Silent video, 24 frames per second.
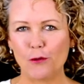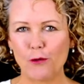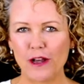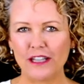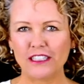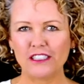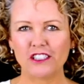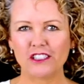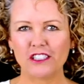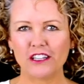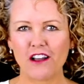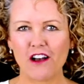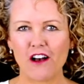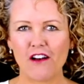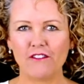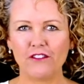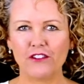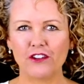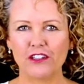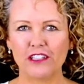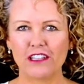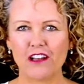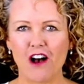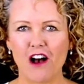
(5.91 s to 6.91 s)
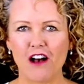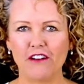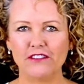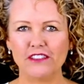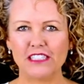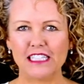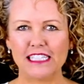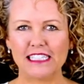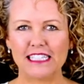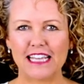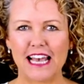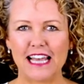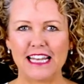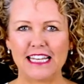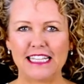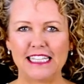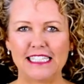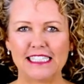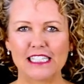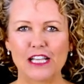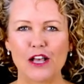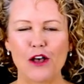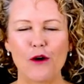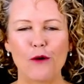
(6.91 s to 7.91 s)
The question I often
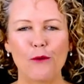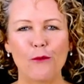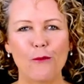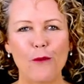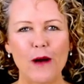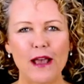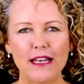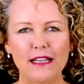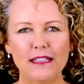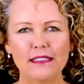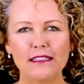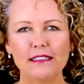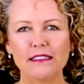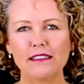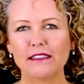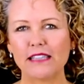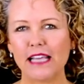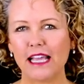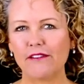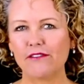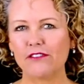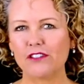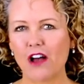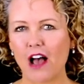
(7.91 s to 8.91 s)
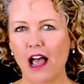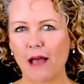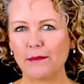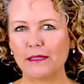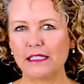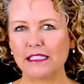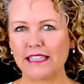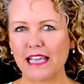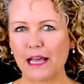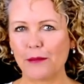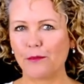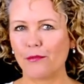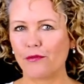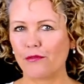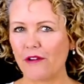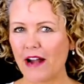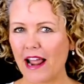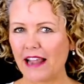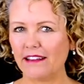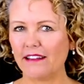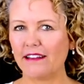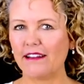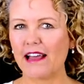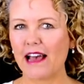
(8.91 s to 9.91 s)
get is, when is a safe time to get
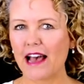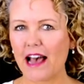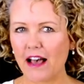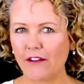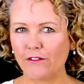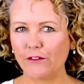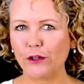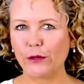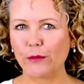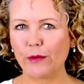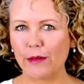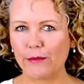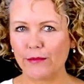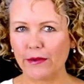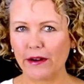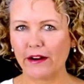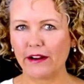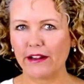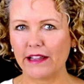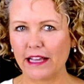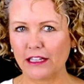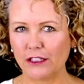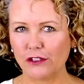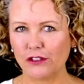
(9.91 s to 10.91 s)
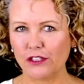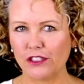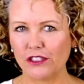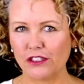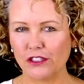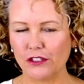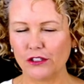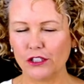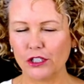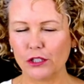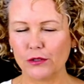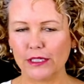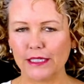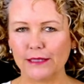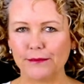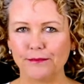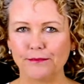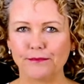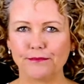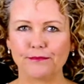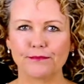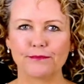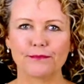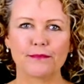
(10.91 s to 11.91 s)
pregnant after my bariatric
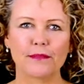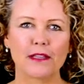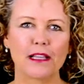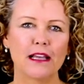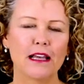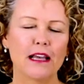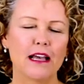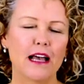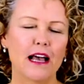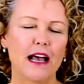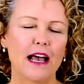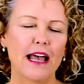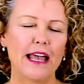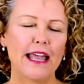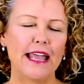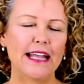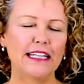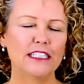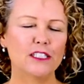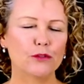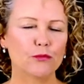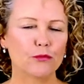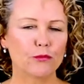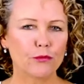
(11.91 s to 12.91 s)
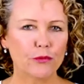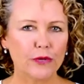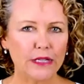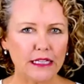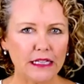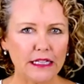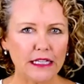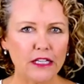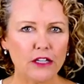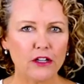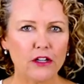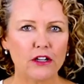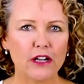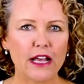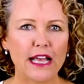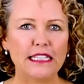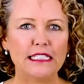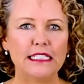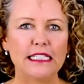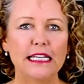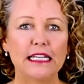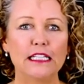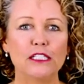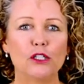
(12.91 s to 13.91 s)
surgery? It's a really good
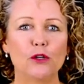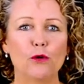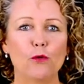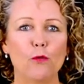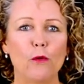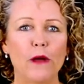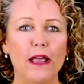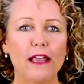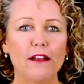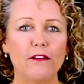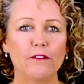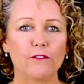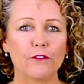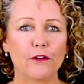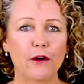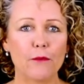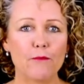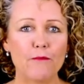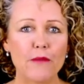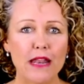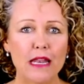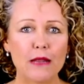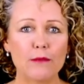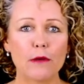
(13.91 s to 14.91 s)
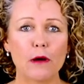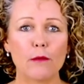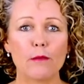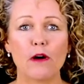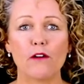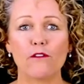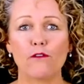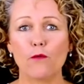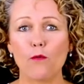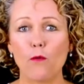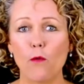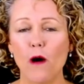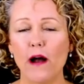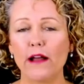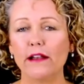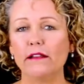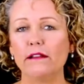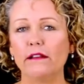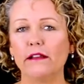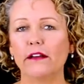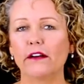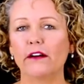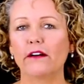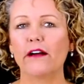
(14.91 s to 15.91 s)
idea to wait for a minimum of
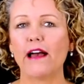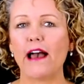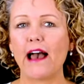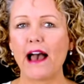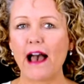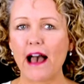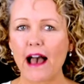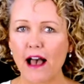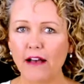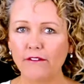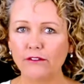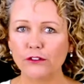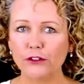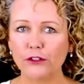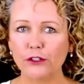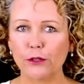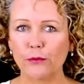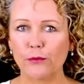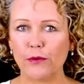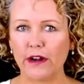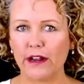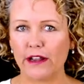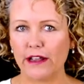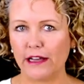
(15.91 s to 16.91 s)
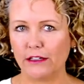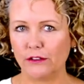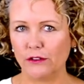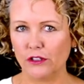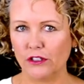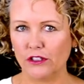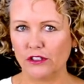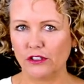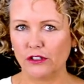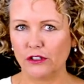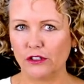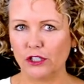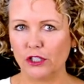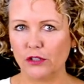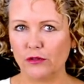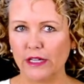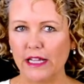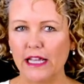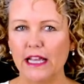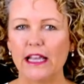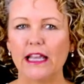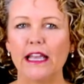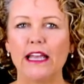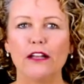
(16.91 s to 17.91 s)
1 year after your bariatric
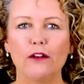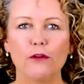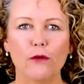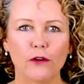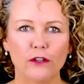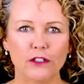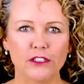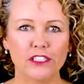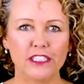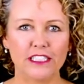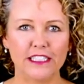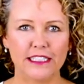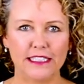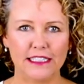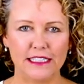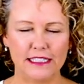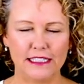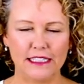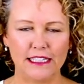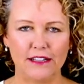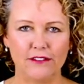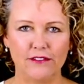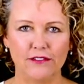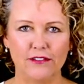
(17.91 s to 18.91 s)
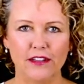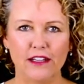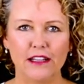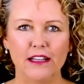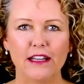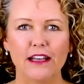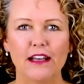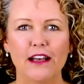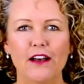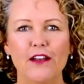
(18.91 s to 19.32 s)
surgery in order to conceive.